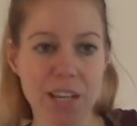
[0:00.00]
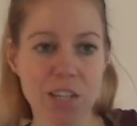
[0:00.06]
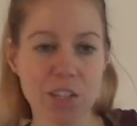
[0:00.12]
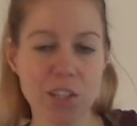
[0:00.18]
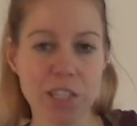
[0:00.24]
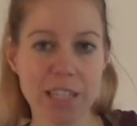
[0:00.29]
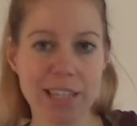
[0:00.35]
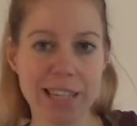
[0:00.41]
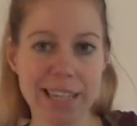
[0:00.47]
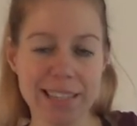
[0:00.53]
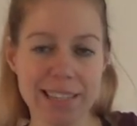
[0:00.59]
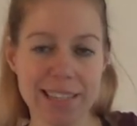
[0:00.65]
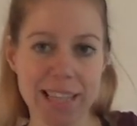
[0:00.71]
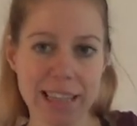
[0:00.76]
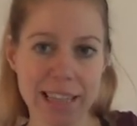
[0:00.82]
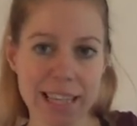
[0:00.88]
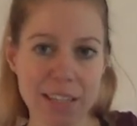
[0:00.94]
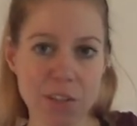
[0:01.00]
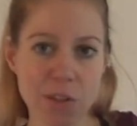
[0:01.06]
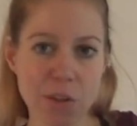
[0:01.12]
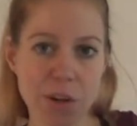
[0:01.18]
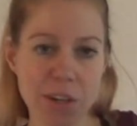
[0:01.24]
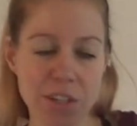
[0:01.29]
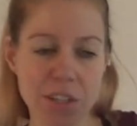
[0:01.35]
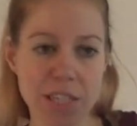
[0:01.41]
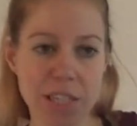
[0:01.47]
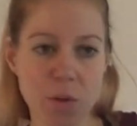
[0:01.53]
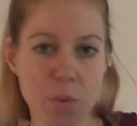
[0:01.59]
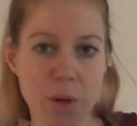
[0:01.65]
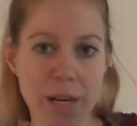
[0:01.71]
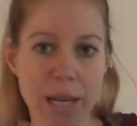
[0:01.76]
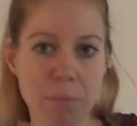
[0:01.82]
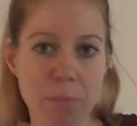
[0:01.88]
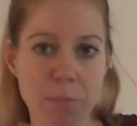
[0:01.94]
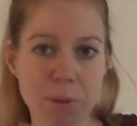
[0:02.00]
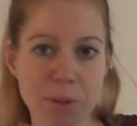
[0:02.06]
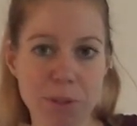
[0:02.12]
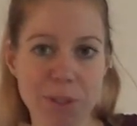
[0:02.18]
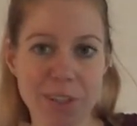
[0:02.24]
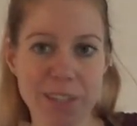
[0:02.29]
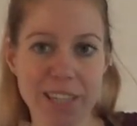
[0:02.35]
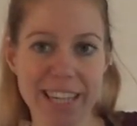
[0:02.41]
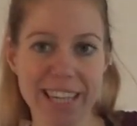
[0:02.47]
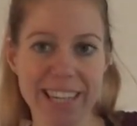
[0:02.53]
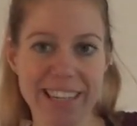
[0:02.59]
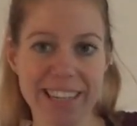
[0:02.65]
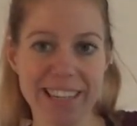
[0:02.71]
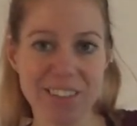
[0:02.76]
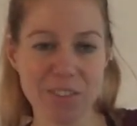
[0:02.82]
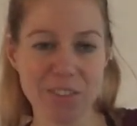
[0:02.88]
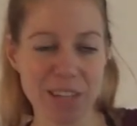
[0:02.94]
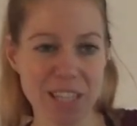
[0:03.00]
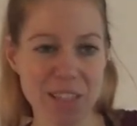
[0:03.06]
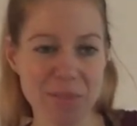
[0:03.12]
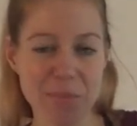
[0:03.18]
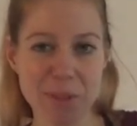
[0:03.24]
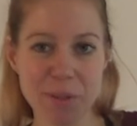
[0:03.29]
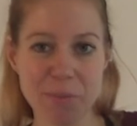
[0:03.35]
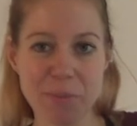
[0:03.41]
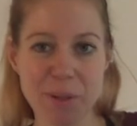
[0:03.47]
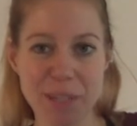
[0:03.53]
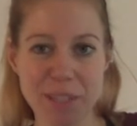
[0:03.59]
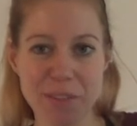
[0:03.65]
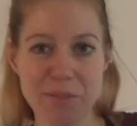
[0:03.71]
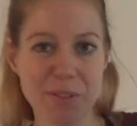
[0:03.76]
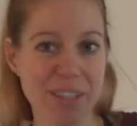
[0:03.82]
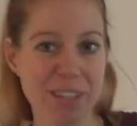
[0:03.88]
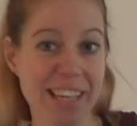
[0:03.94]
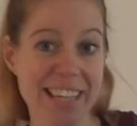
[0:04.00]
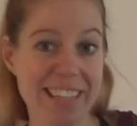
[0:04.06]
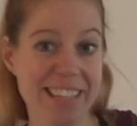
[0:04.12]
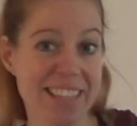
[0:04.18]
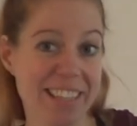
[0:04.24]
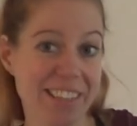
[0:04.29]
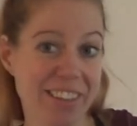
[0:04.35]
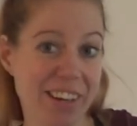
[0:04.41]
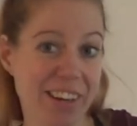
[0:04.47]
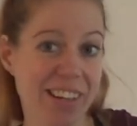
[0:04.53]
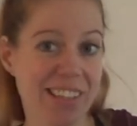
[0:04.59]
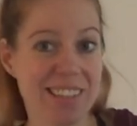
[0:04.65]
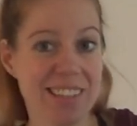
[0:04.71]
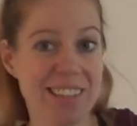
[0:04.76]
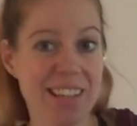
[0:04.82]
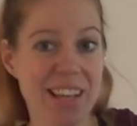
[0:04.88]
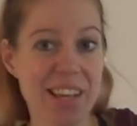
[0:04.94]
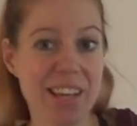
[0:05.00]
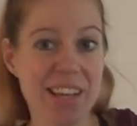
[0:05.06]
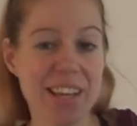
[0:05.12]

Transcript: She gets less car sick when I put her in a transport box for cats and dogs.